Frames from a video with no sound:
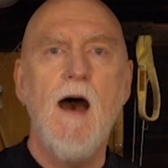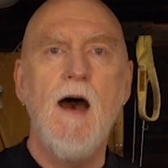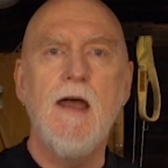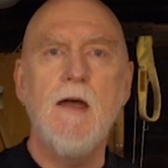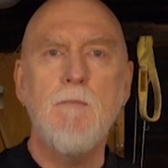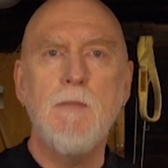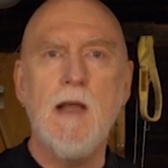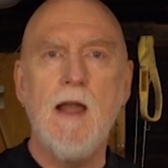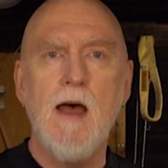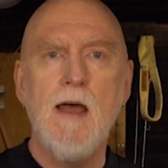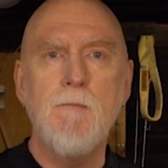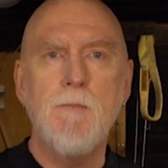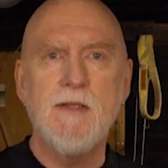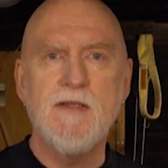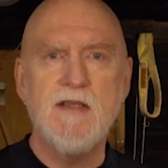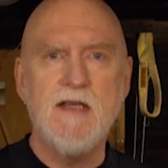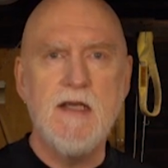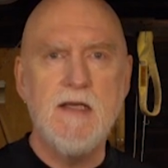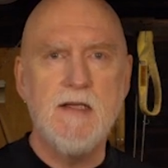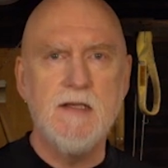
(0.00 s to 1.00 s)
I apply
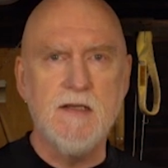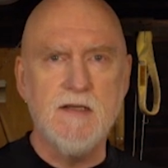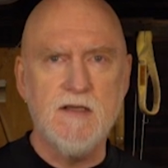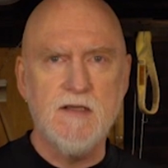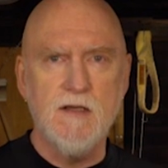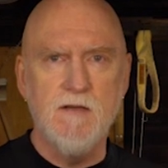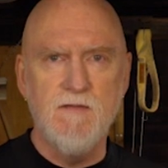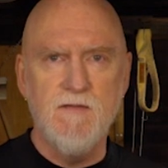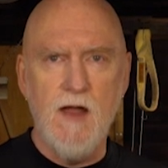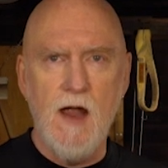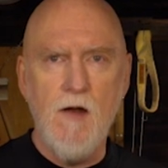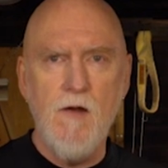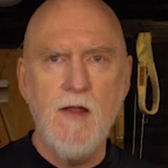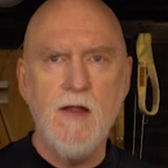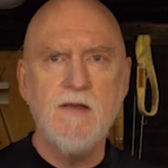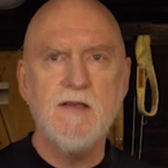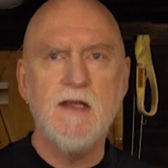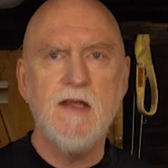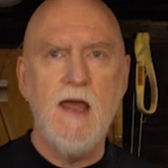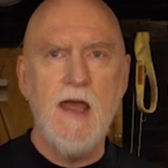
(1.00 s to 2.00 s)
patinas to
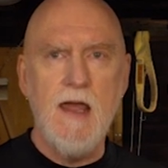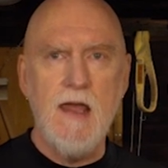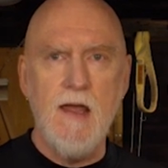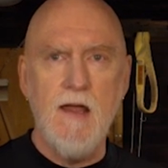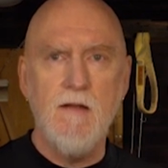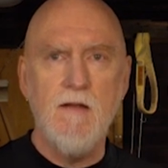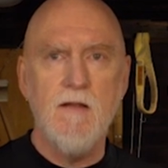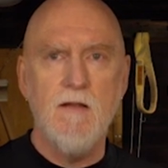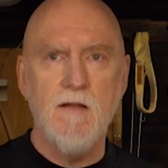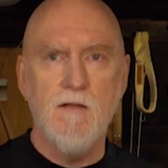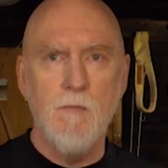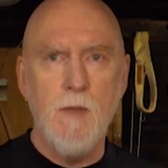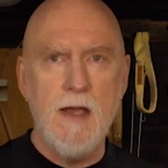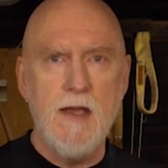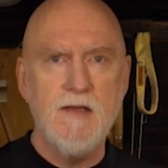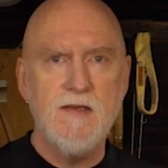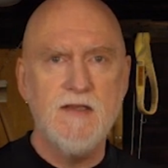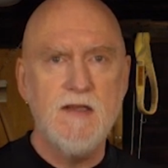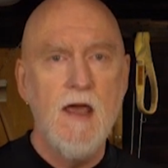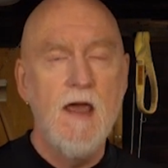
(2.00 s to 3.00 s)
Variant and the
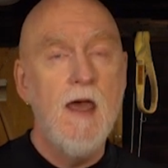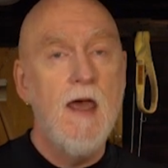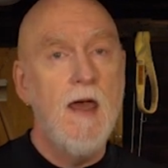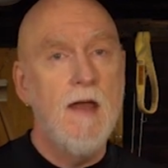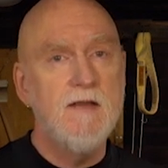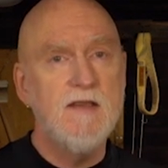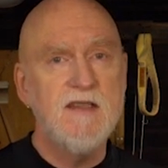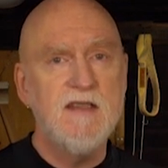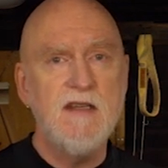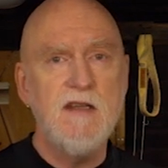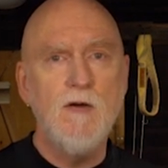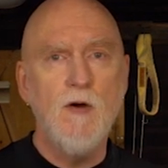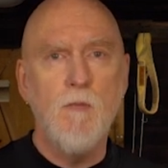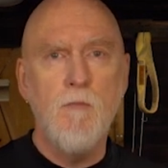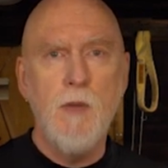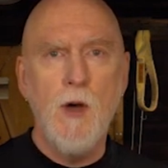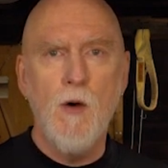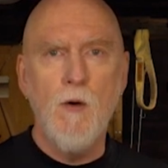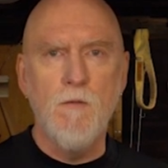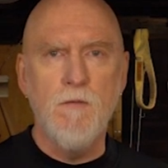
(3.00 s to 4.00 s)
base and seal
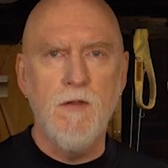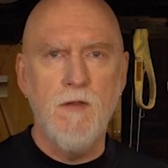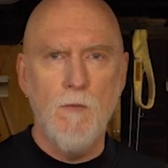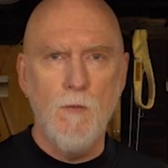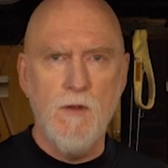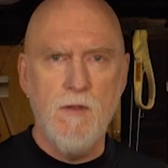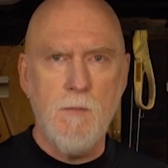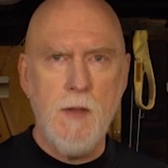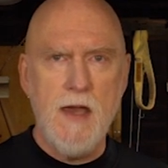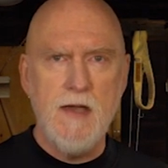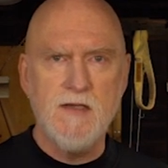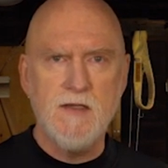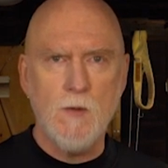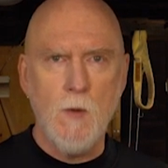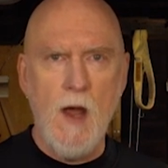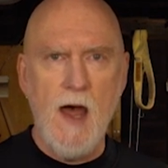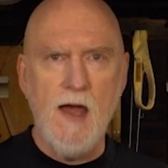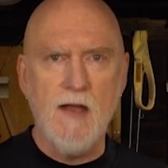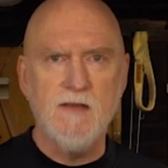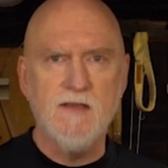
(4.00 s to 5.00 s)
both with paste
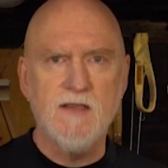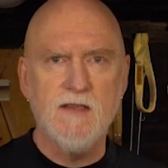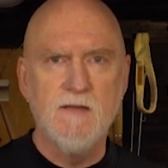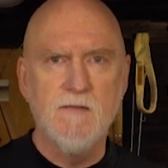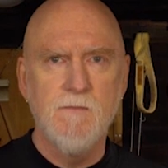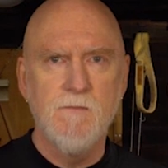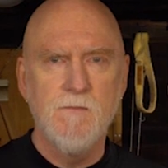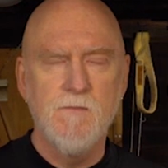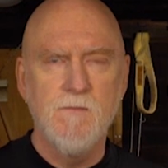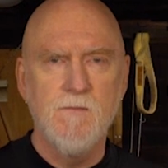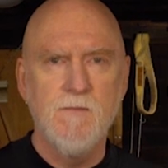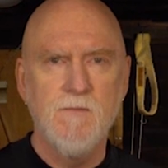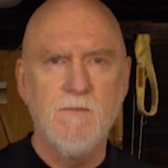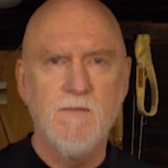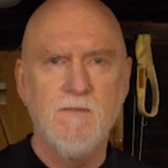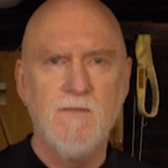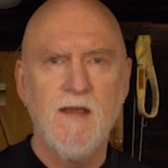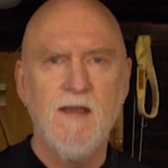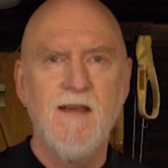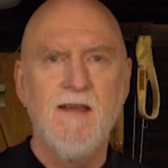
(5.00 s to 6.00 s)
wax.
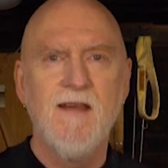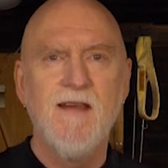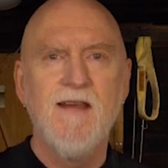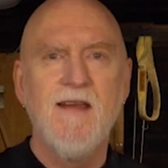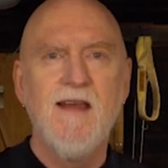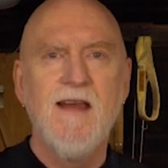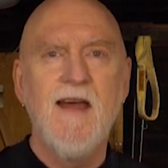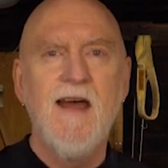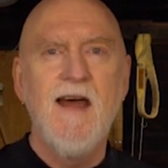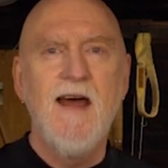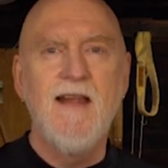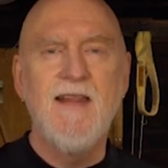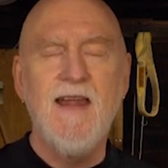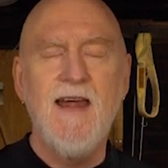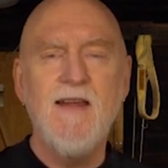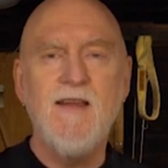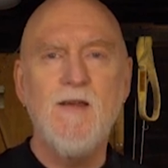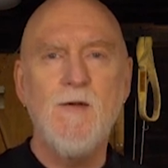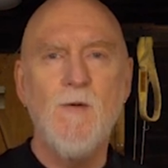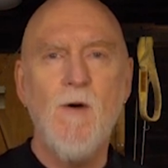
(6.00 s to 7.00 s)
I
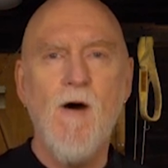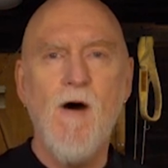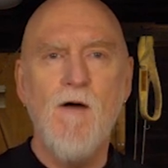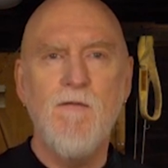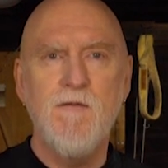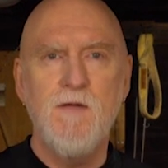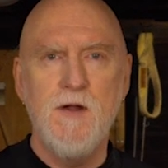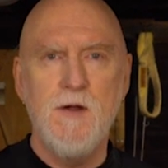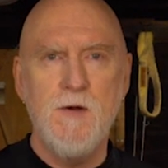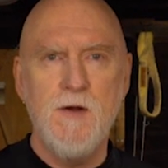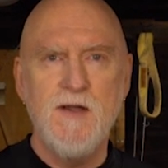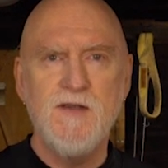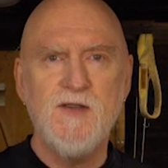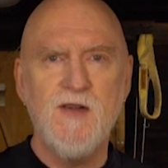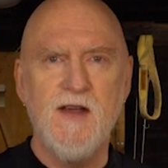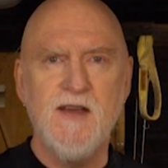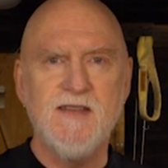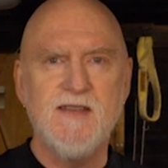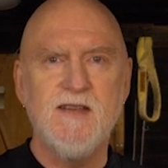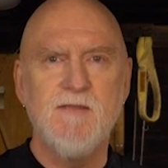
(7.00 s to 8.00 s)
thank you all for your
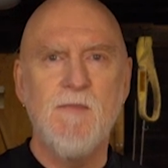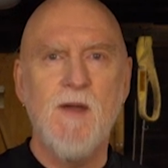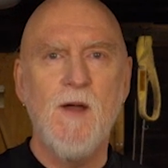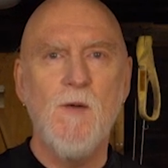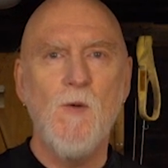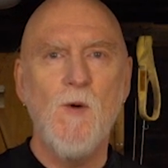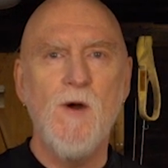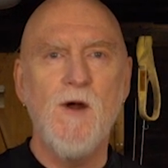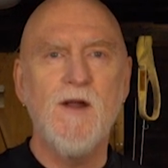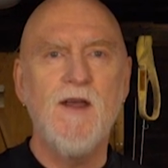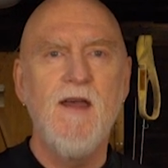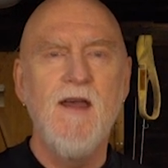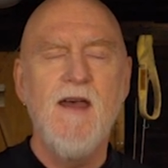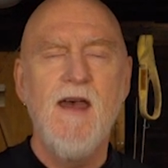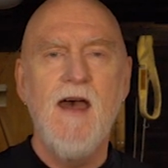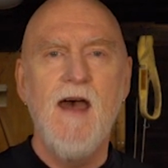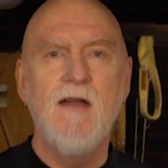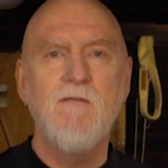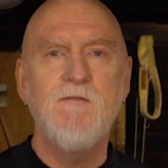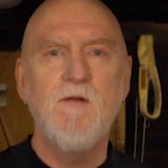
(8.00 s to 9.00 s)
interest in my work
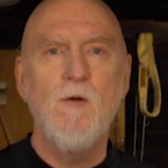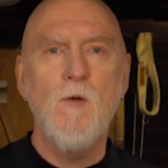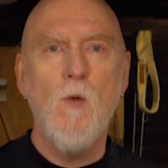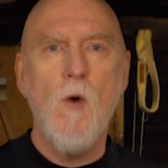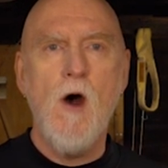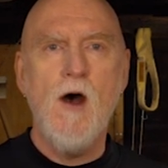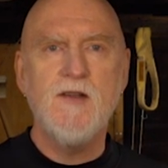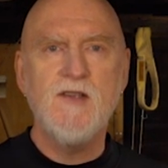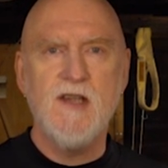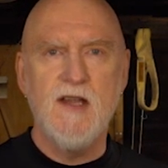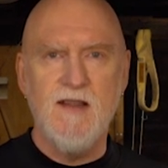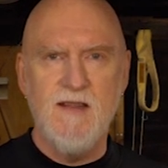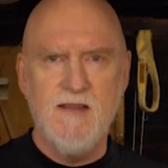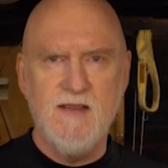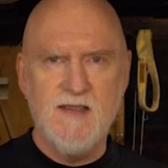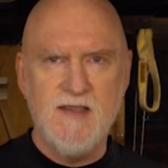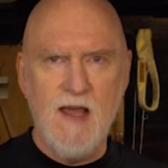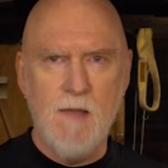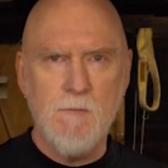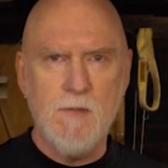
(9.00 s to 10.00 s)
and for watching
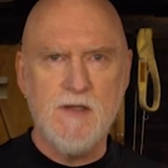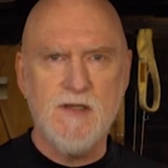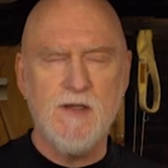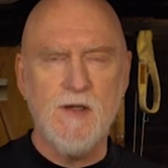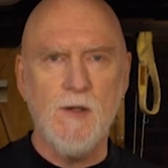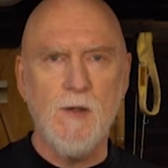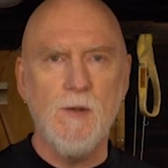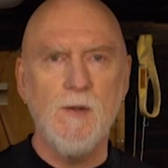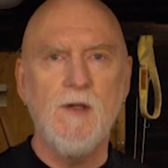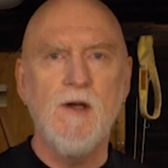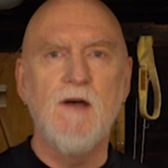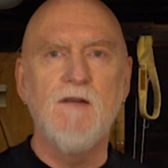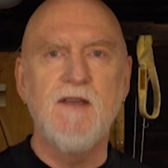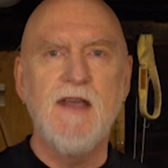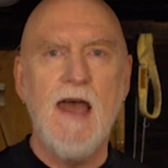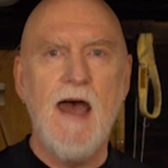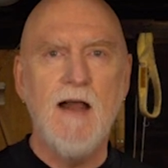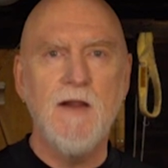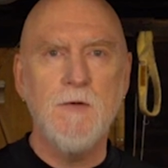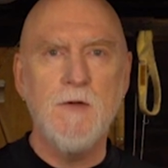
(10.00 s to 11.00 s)
this episode of
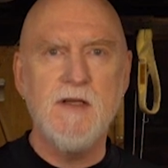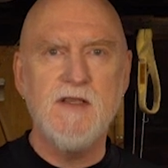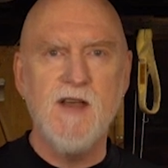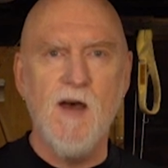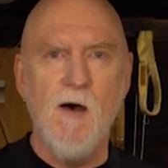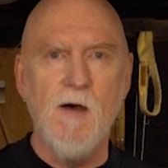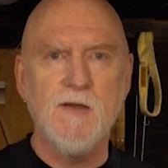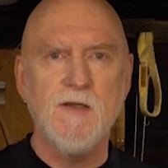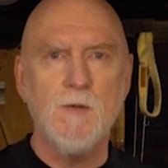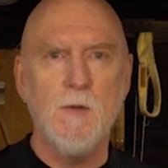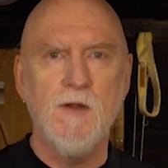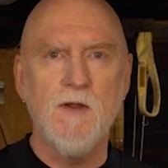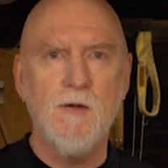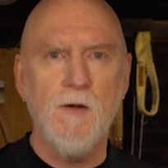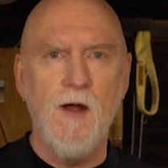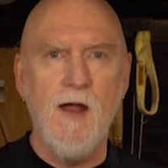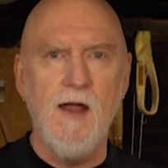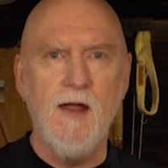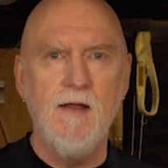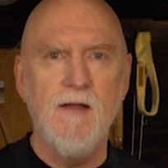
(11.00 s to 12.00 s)
Gallery Talks with
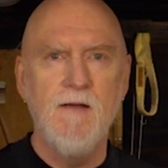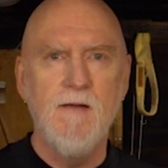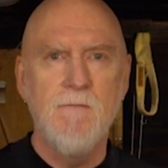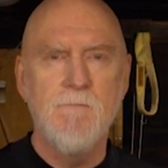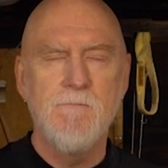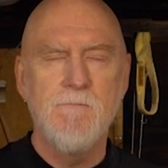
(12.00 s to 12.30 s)
Craig.